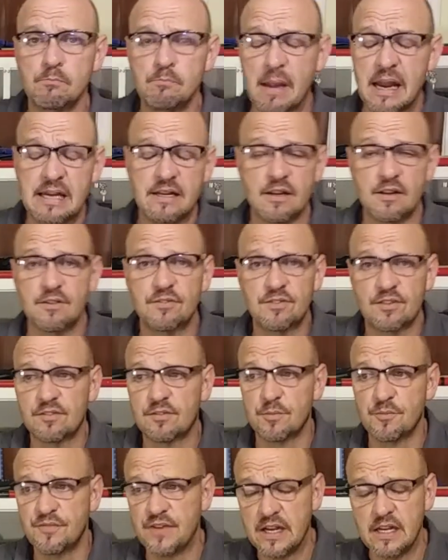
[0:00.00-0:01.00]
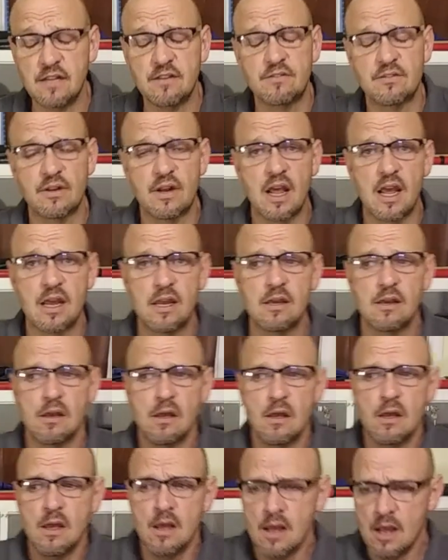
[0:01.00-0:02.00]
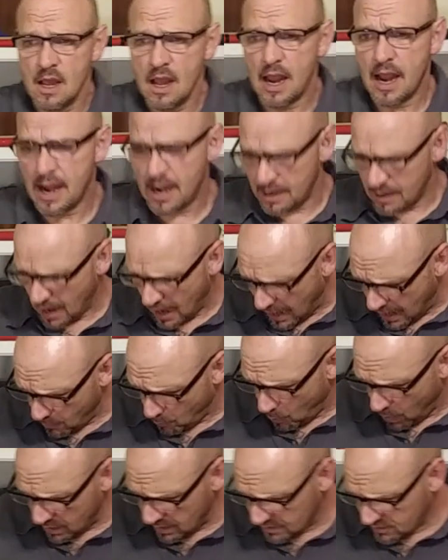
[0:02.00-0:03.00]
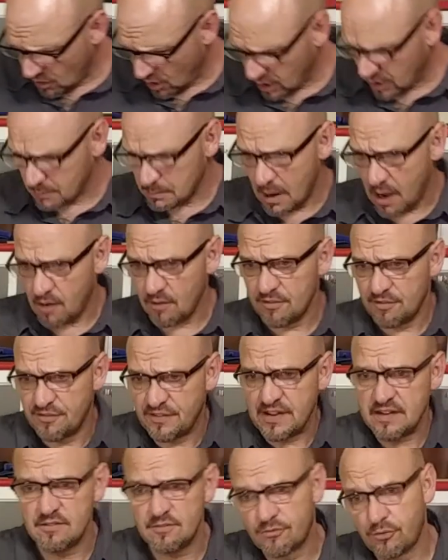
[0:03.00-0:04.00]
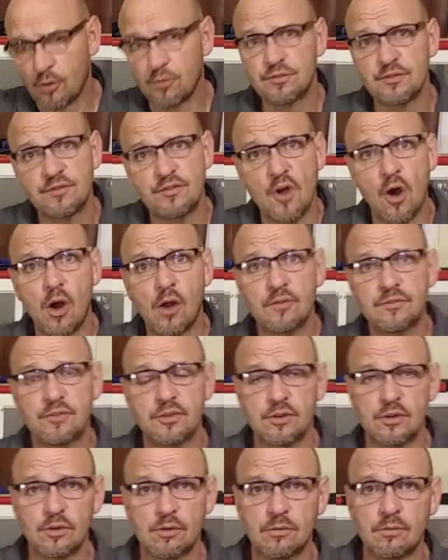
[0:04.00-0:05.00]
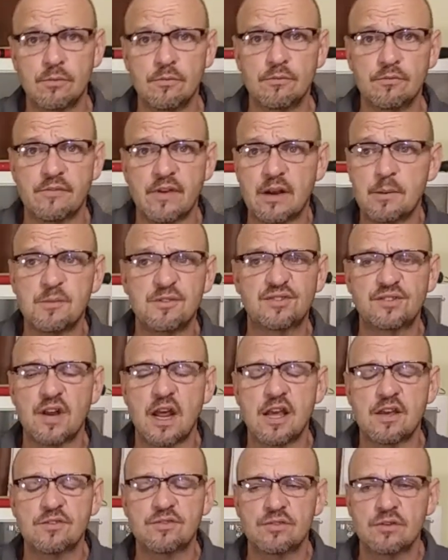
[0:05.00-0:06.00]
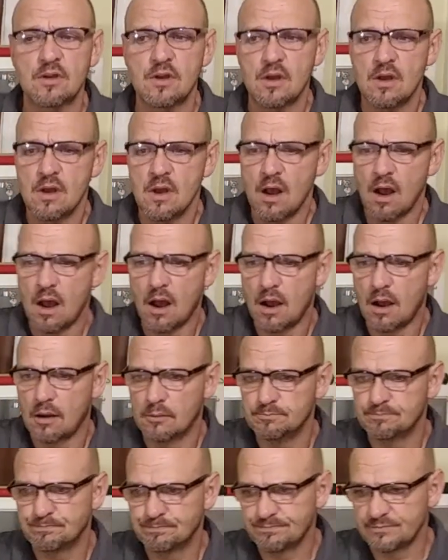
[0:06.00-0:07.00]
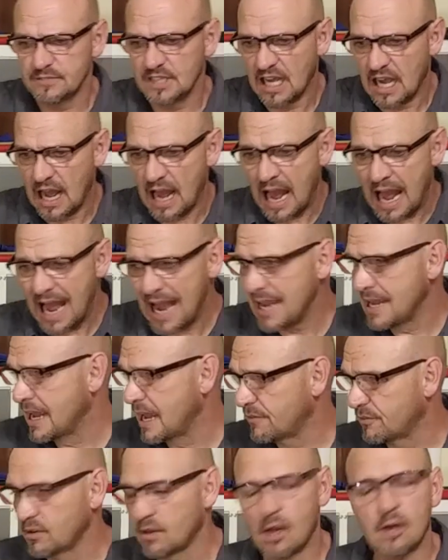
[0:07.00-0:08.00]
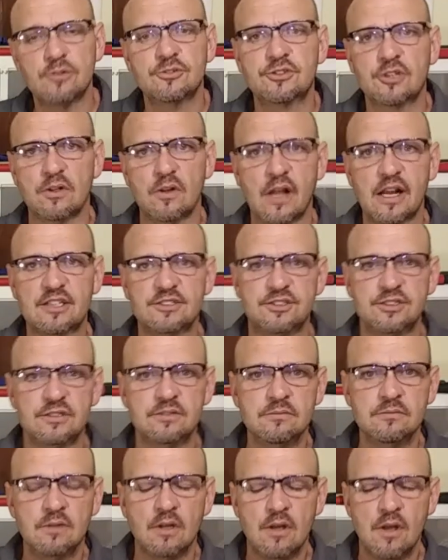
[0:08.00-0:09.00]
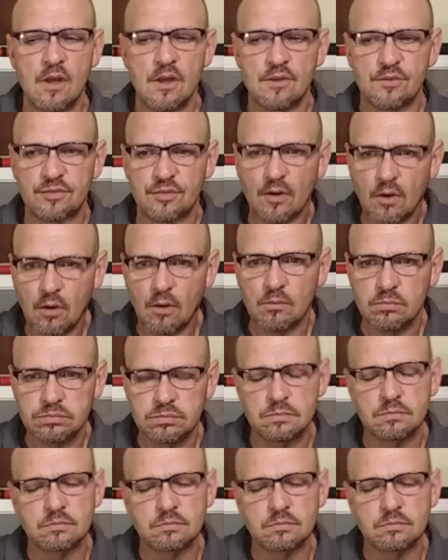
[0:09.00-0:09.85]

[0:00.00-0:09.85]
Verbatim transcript: maintenance and some feeding today. And I want to talk about feeding frozen thaw to your venomous snakes. Um, I have a large collection, so